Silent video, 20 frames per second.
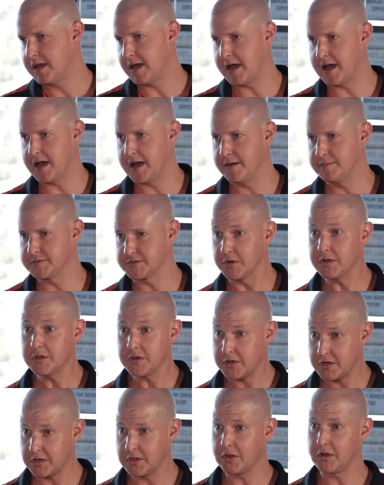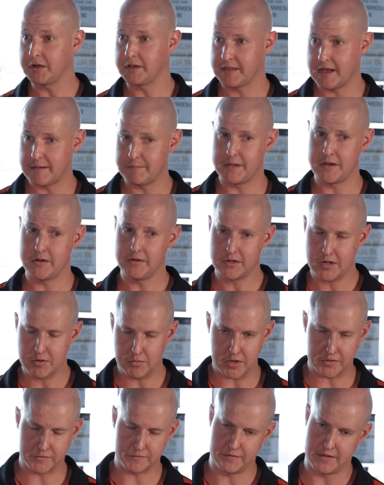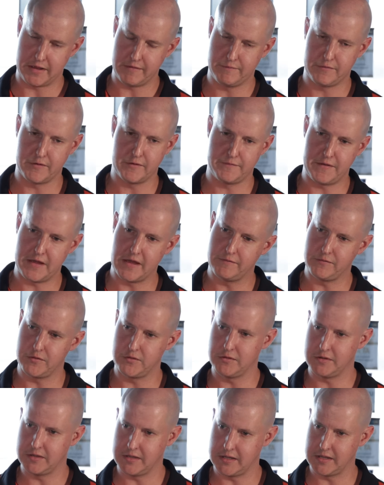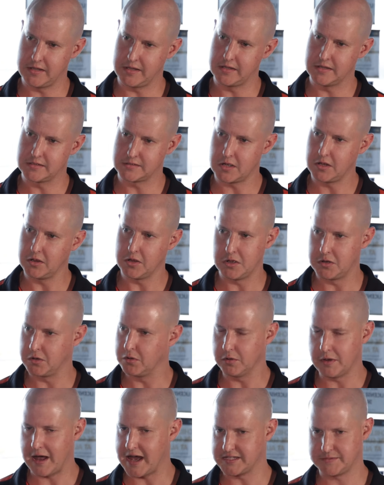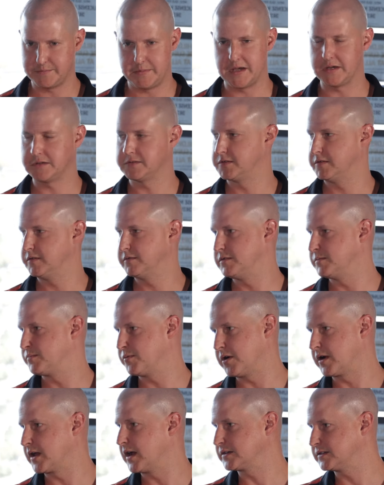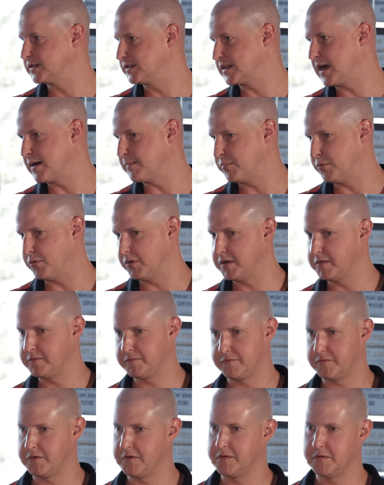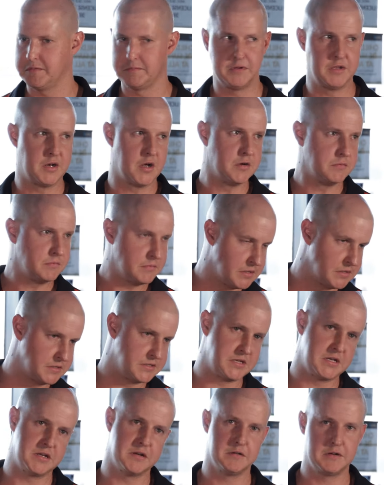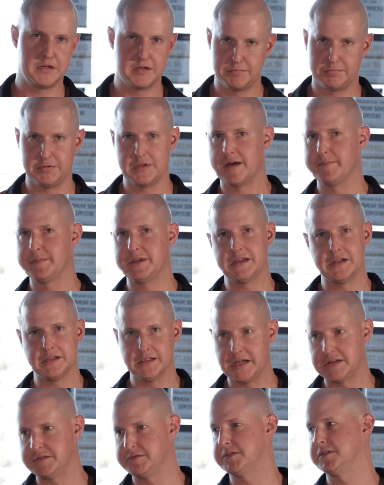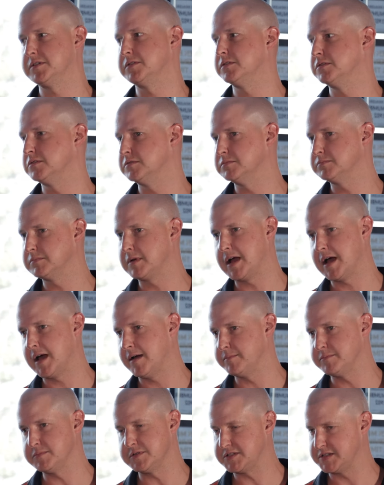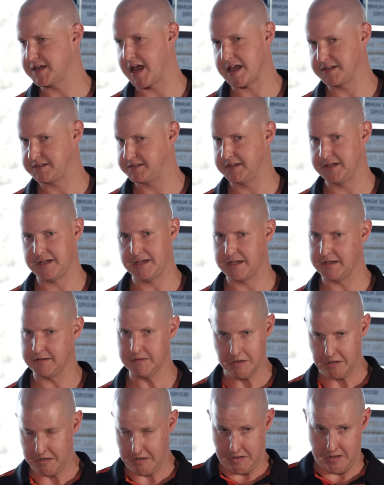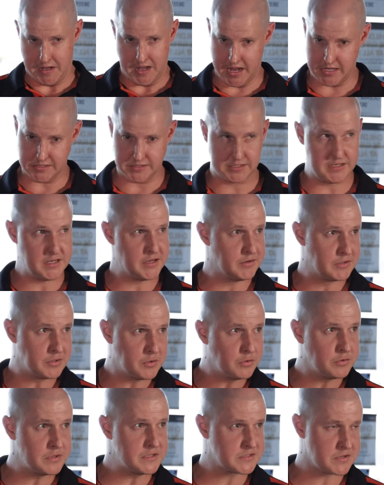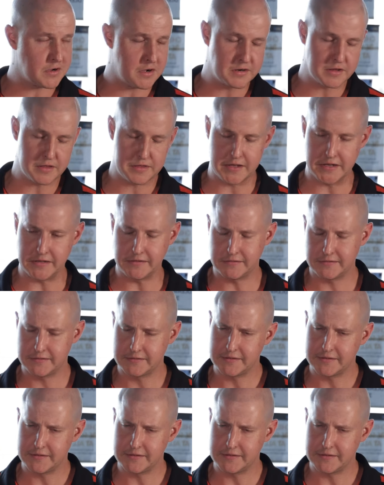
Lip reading: So I learned a lot in that period. I worked for them for a fair few years. I learned all aspects of the product at that point, from, you know, interior, plumbing, electrical, chassis, engineering, all these kind of things.